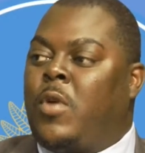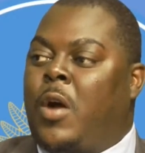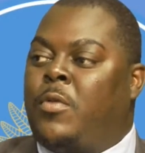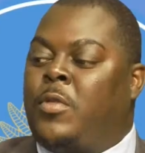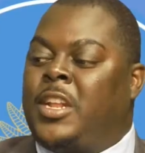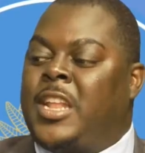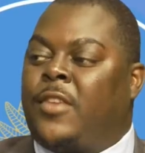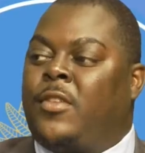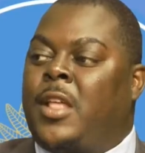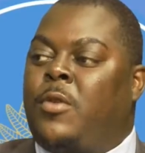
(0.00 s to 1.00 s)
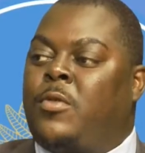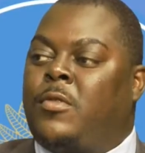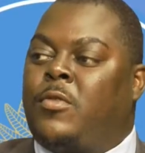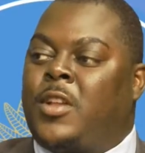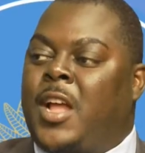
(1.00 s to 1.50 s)
the deduction out was
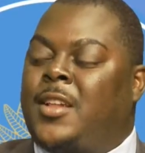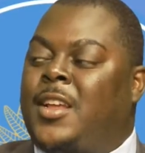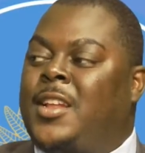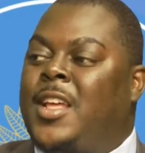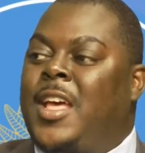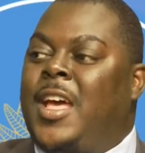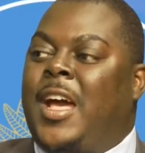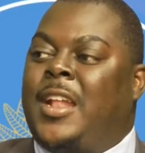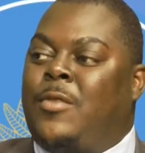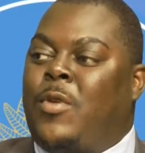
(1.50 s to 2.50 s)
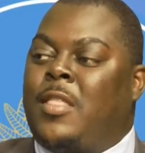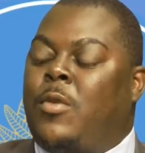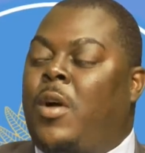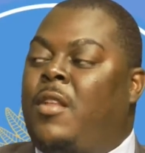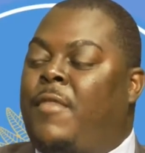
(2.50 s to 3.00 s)
conducted and whether they
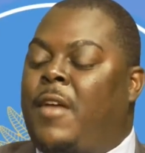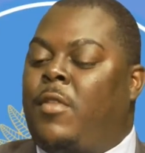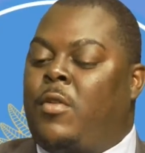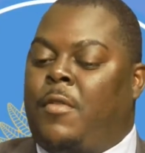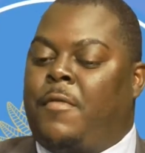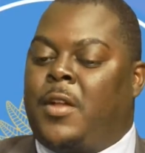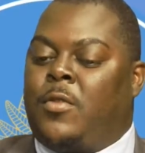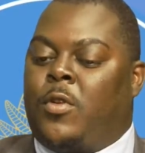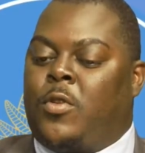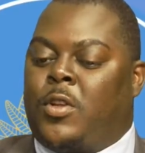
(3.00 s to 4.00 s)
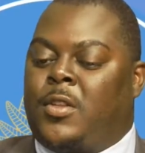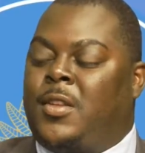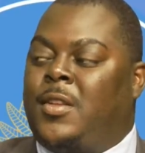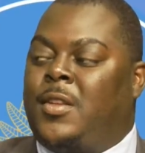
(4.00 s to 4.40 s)
qualify for the refund or not.